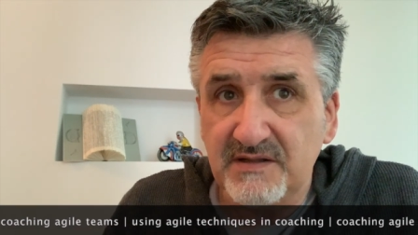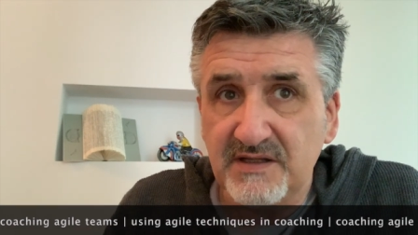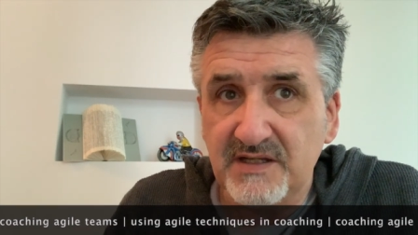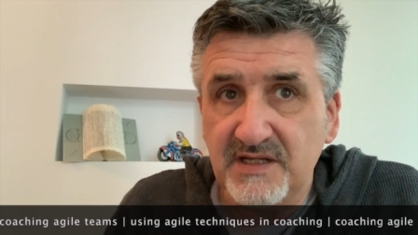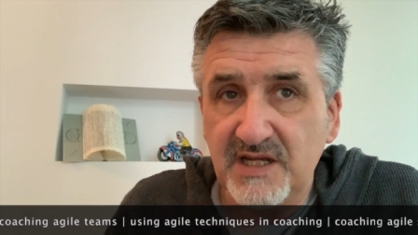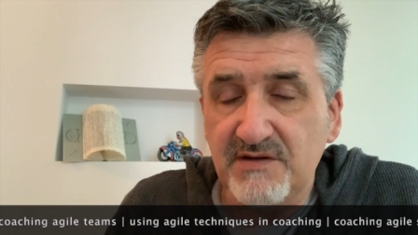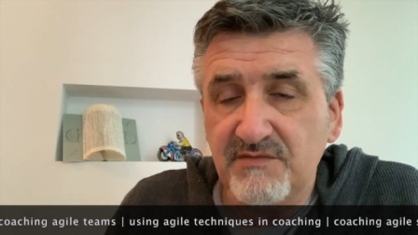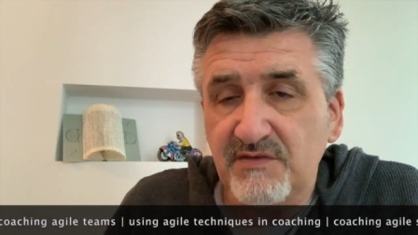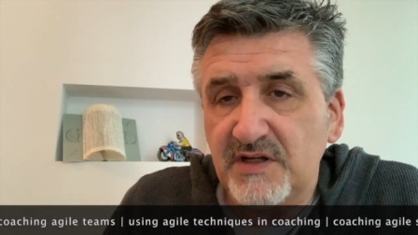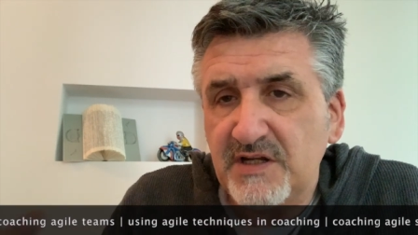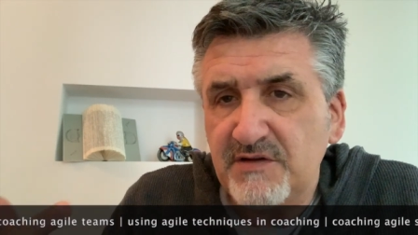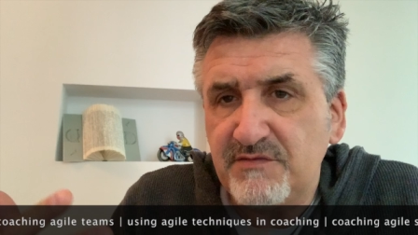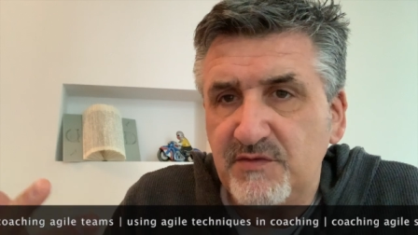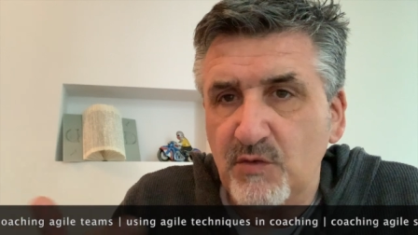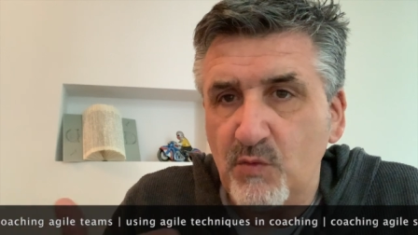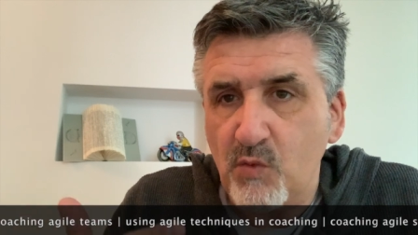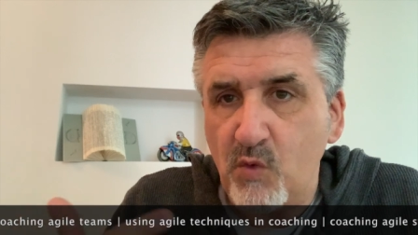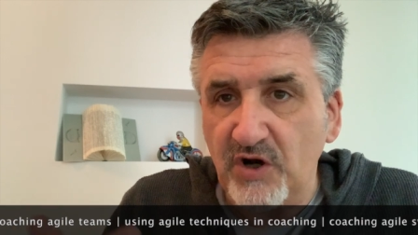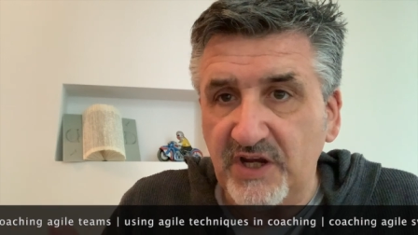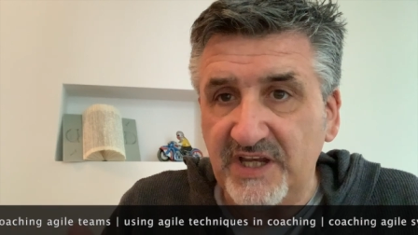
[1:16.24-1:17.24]
even if your
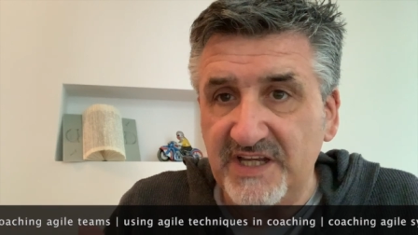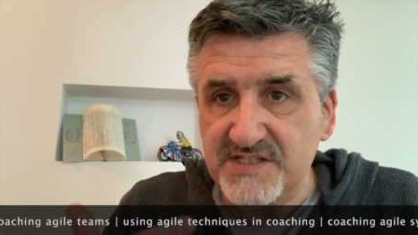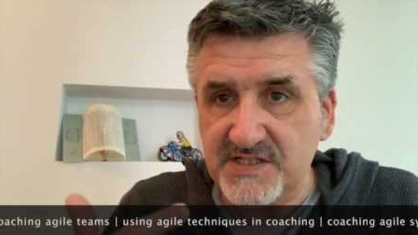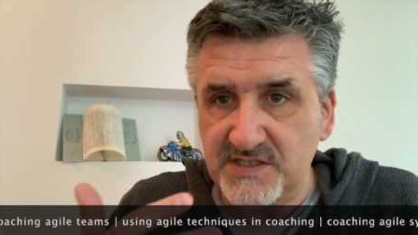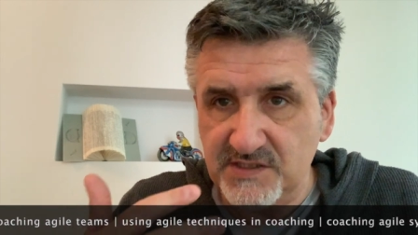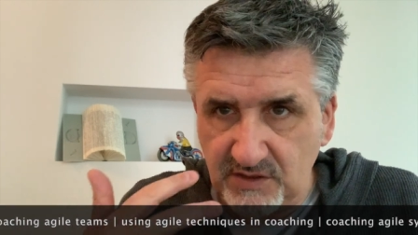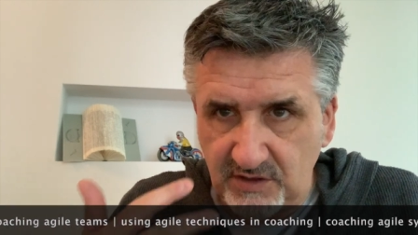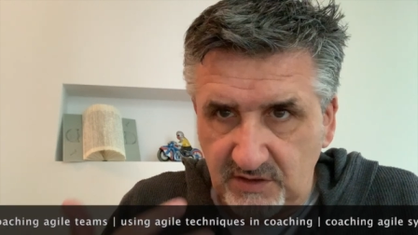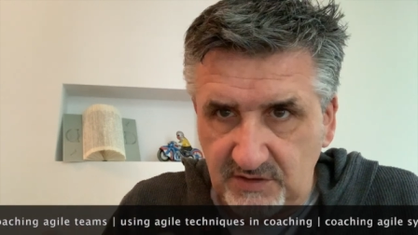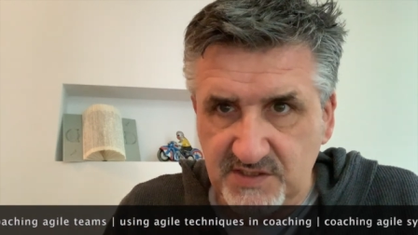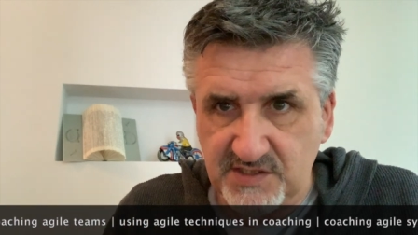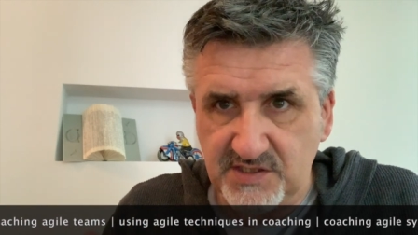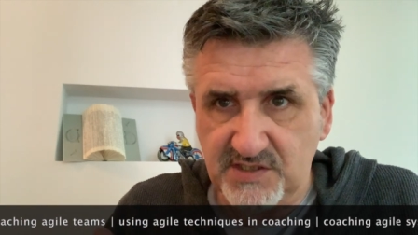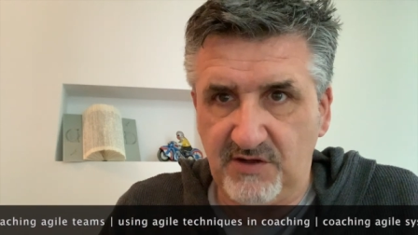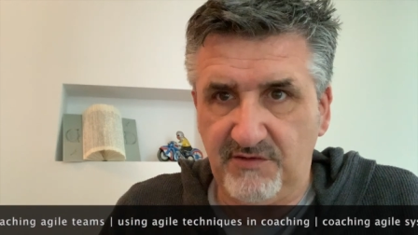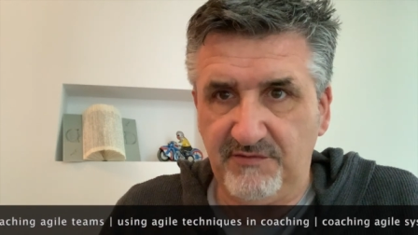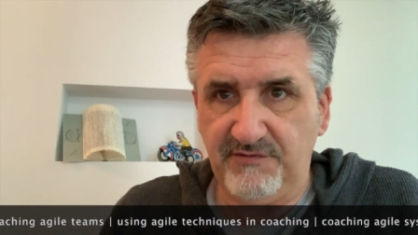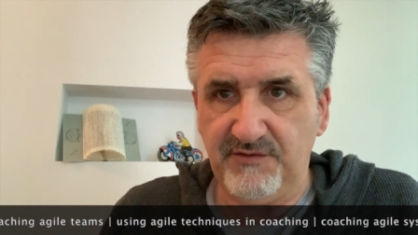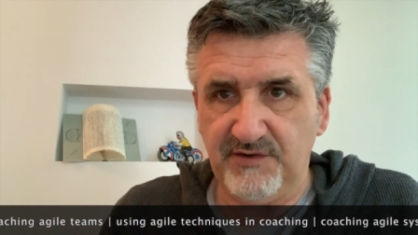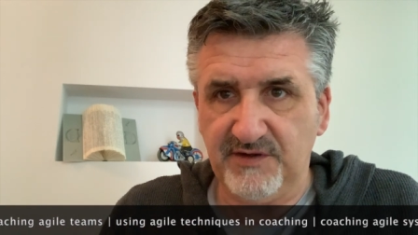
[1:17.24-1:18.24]
work is not
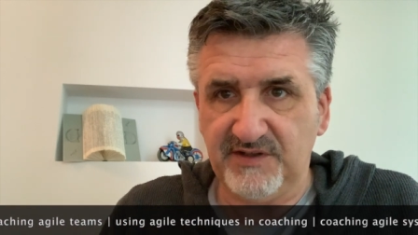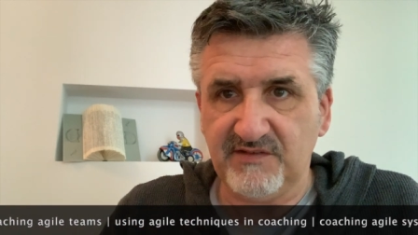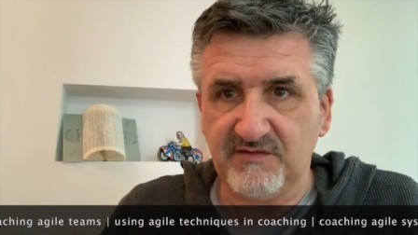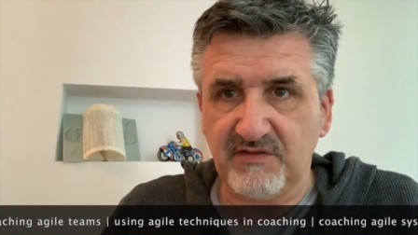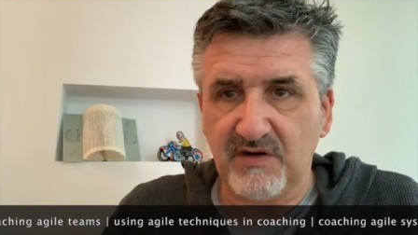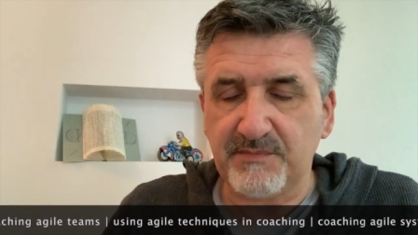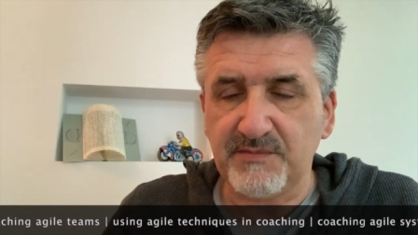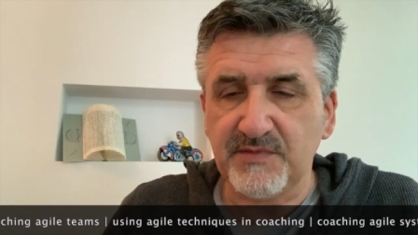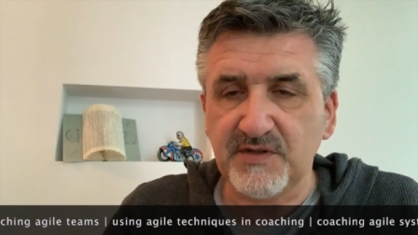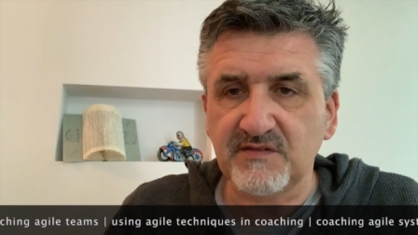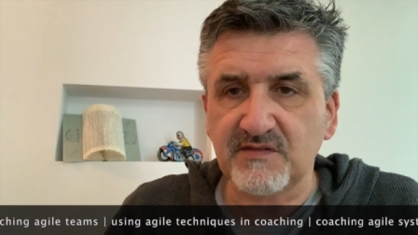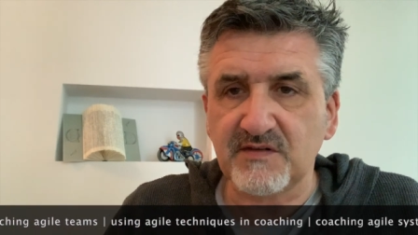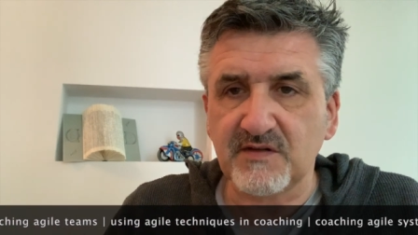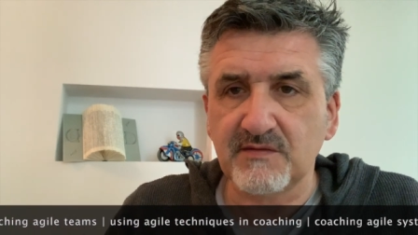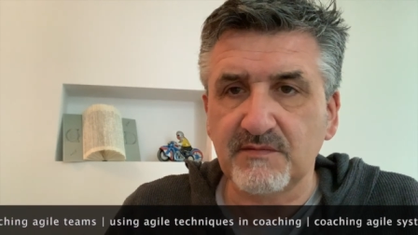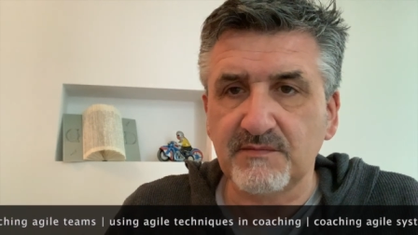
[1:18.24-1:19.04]
software development,